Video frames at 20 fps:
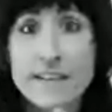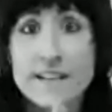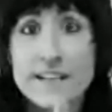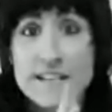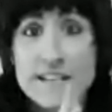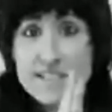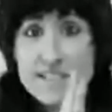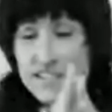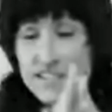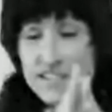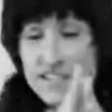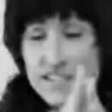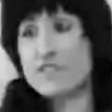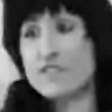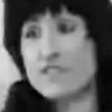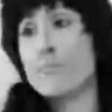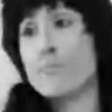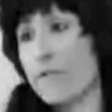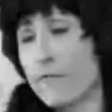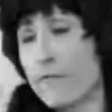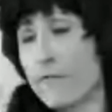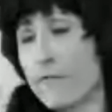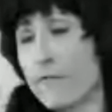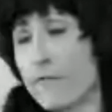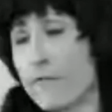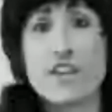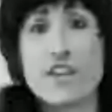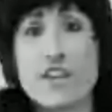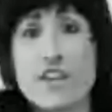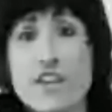looking for this fight
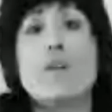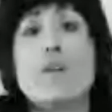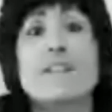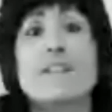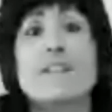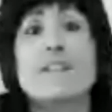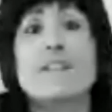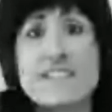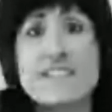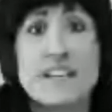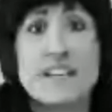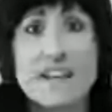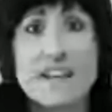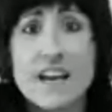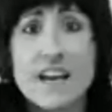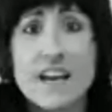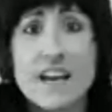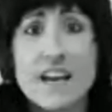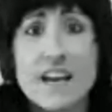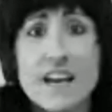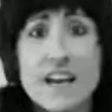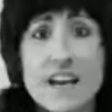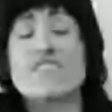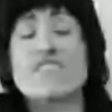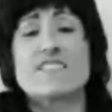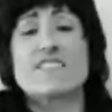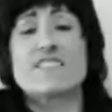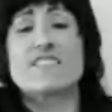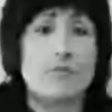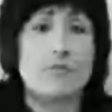since before
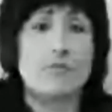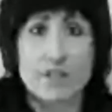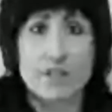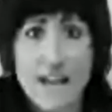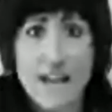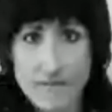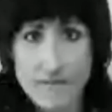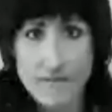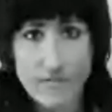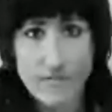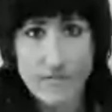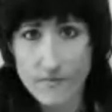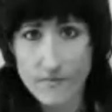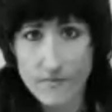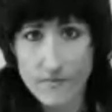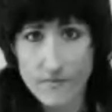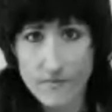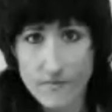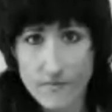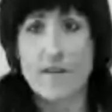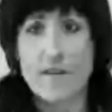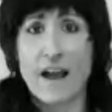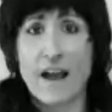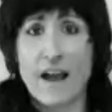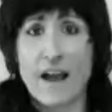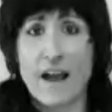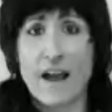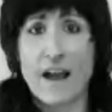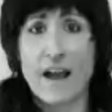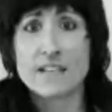the UFC
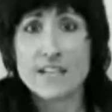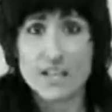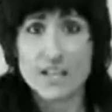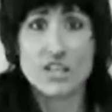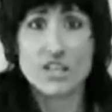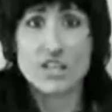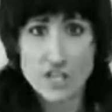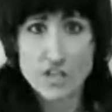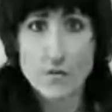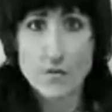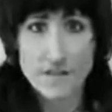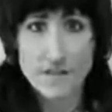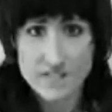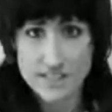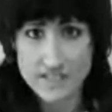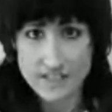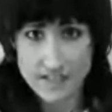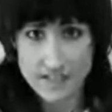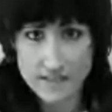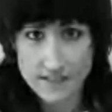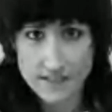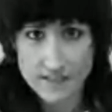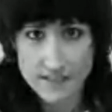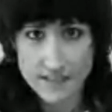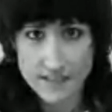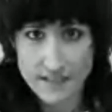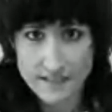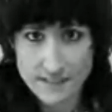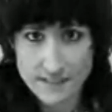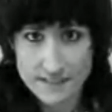announced they were going to have gals fight
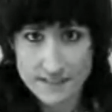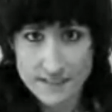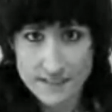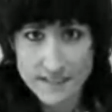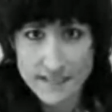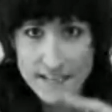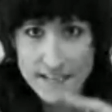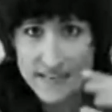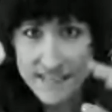in the